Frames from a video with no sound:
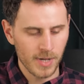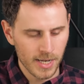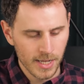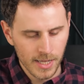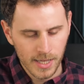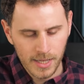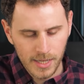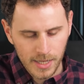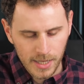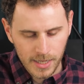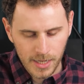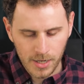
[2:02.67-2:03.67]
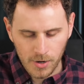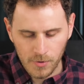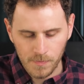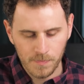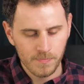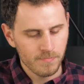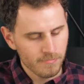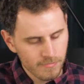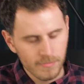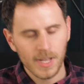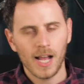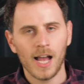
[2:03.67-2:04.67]
but you know,
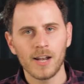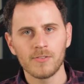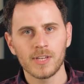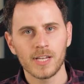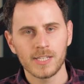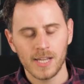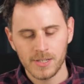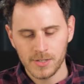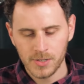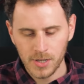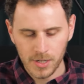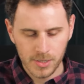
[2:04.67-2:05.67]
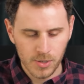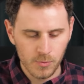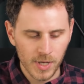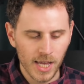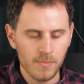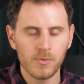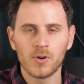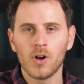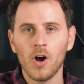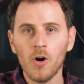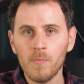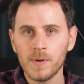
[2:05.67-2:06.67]
I don't think it sounds as good, so we get more
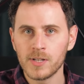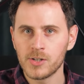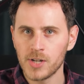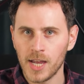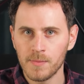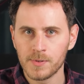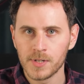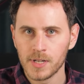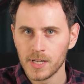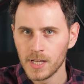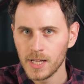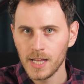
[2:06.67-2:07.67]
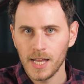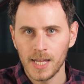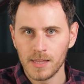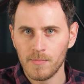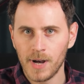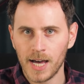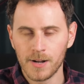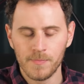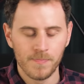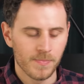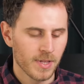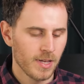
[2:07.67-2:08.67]
open shapes in the
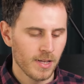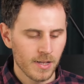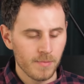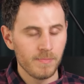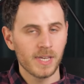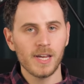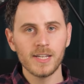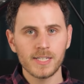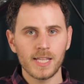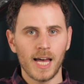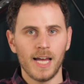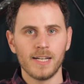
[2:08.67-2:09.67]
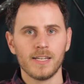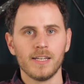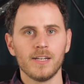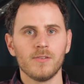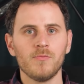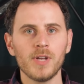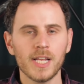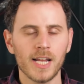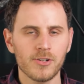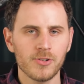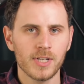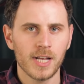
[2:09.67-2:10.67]
bottom. Because of that, we can
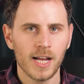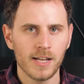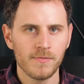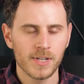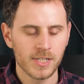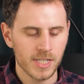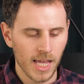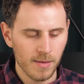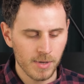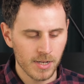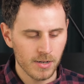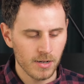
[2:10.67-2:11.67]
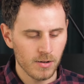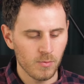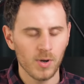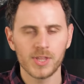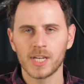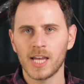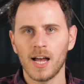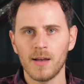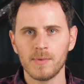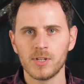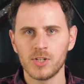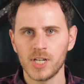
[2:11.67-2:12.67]
actually kind of examine what the
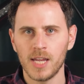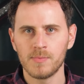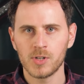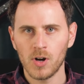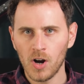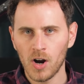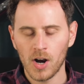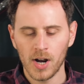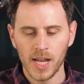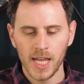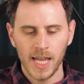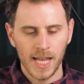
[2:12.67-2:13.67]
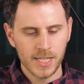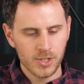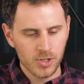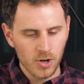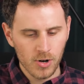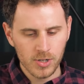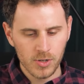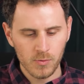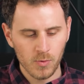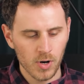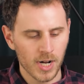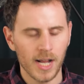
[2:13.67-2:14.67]
common shapes are and start to
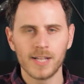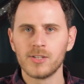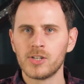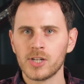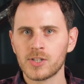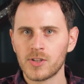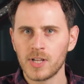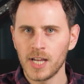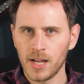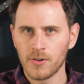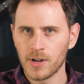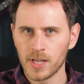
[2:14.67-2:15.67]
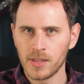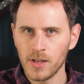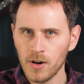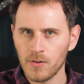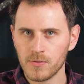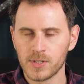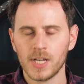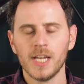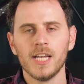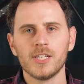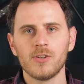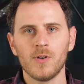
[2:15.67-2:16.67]
work on just hearing those.
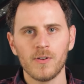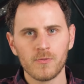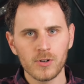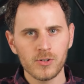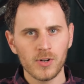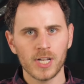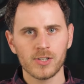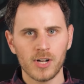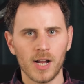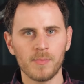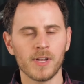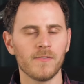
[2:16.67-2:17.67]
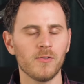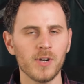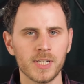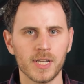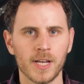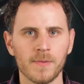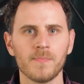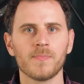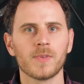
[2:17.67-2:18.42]
So if we're transcribing a voicing,